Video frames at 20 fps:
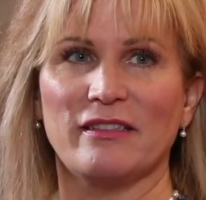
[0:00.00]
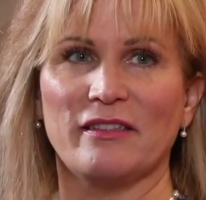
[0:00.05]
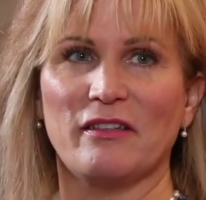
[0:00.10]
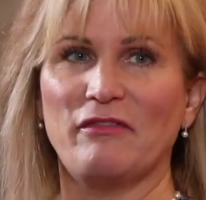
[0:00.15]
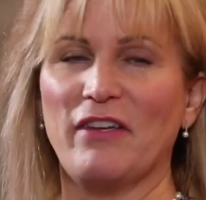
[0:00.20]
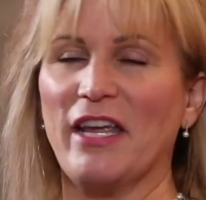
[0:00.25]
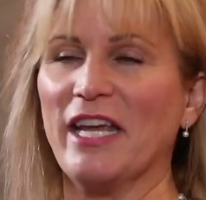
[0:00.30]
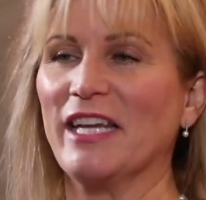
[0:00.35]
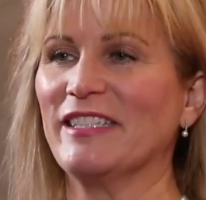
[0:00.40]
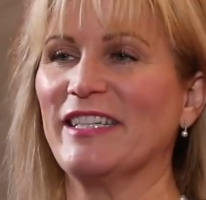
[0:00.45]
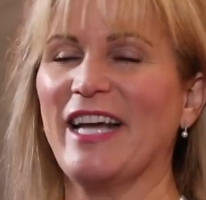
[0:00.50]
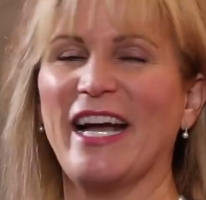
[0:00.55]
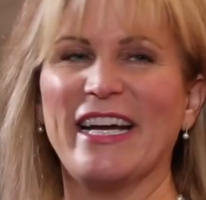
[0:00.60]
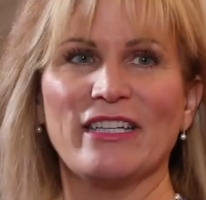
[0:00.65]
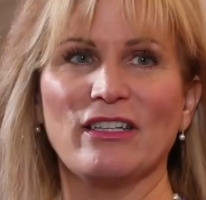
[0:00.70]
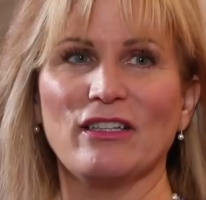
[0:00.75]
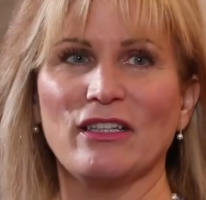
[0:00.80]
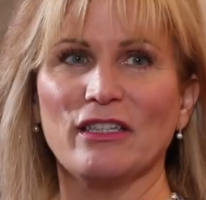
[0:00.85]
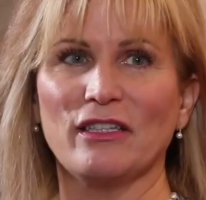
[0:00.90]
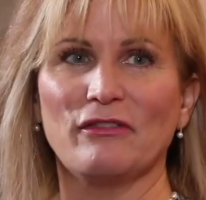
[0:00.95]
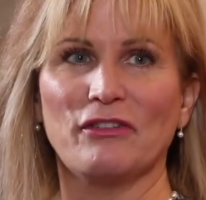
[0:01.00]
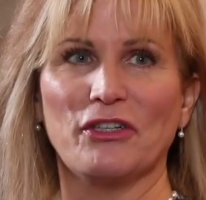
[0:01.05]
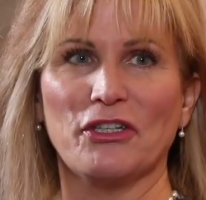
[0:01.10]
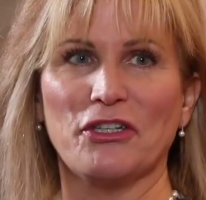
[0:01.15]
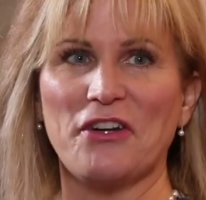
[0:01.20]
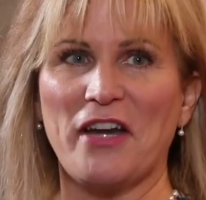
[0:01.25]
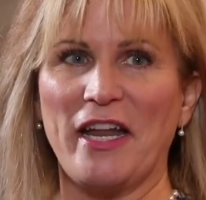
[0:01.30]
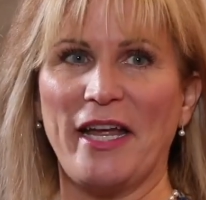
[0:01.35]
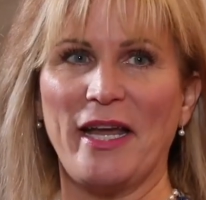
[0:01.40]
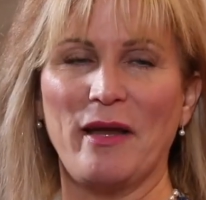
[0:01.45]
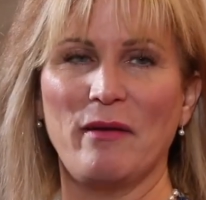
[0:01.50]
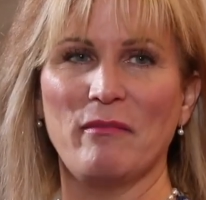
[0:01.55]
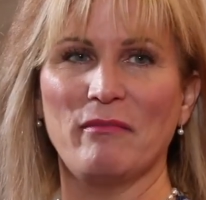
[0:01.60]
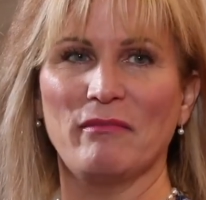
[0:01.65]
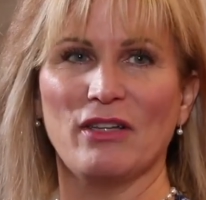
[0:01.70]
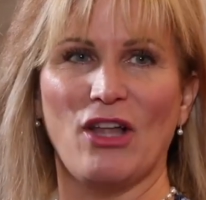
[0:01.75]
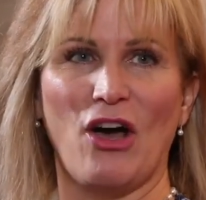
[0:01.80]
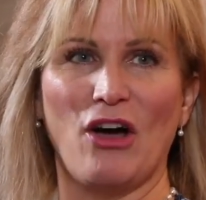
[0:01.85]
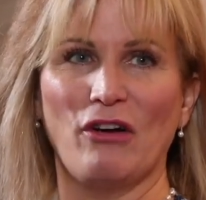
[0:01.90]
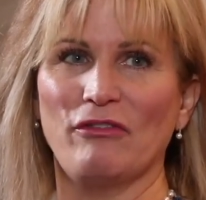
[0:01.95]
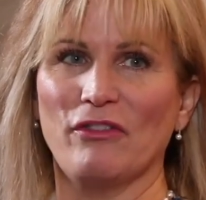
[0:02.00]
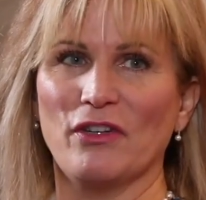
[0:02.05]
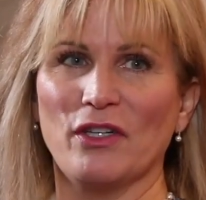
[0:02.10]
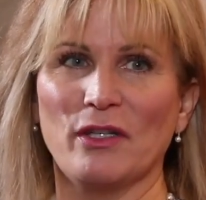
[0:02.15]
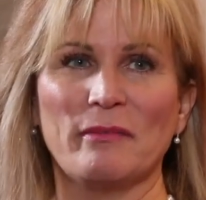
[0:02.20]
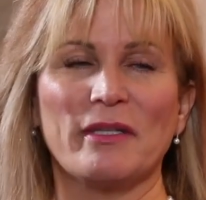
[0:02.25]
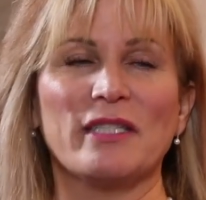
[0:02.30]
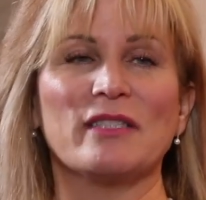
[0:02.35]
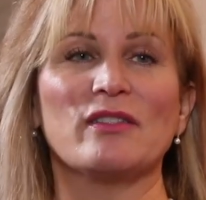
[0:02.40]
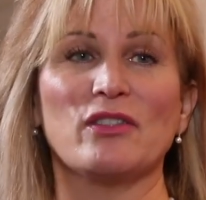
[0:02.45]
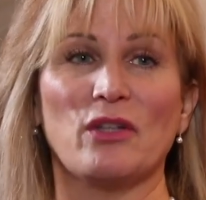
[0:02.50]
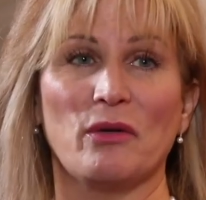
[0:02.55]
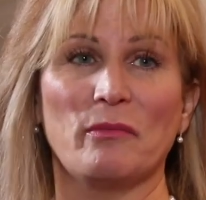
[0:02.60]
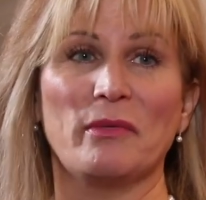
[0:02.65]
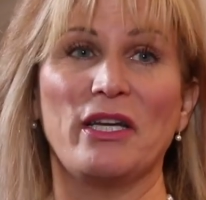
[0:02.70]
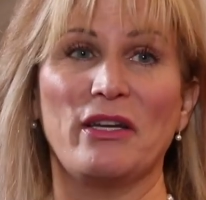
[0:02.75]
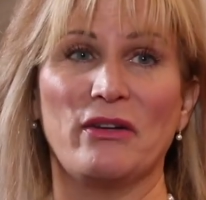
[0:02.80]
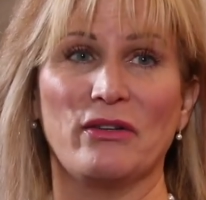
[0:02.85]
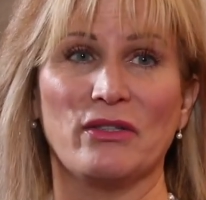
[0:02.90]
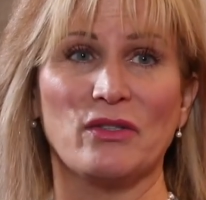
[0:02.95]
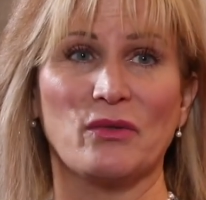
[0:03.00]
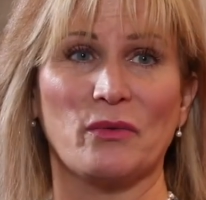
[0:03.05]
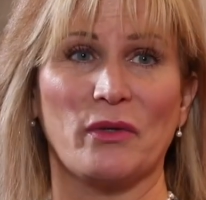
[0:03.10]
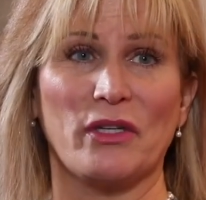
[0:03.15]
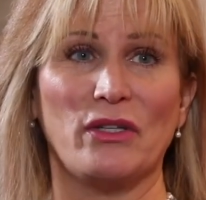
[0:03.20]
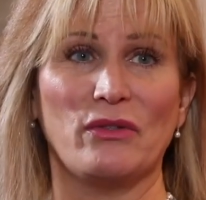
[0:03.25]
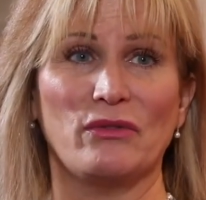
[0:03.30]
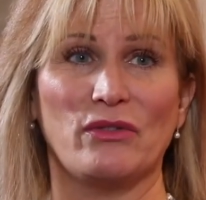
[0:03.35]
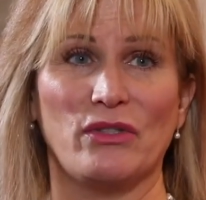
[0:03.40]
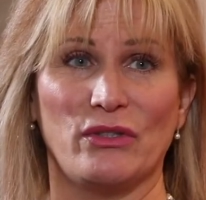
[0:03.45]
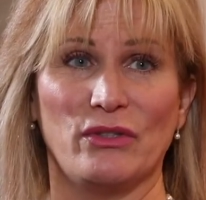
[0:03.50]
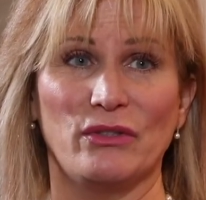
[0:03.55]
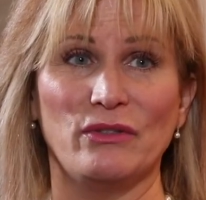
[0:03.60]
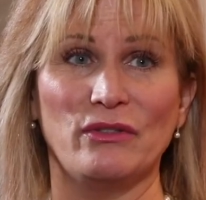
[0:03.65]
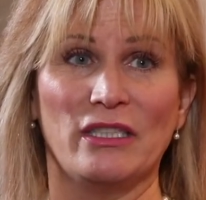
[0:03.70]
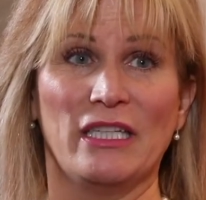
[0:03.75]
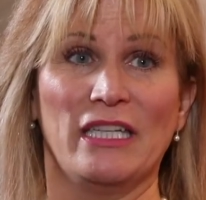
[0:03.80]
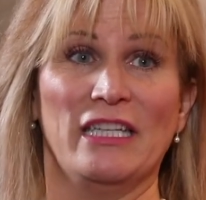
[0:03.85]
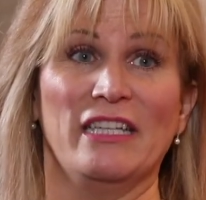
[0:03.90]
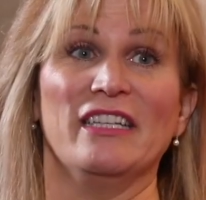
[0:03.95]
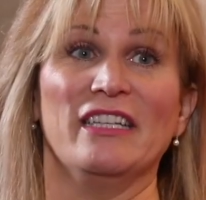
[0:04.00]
the vague title of your name, law firm, because nobody knows what you do.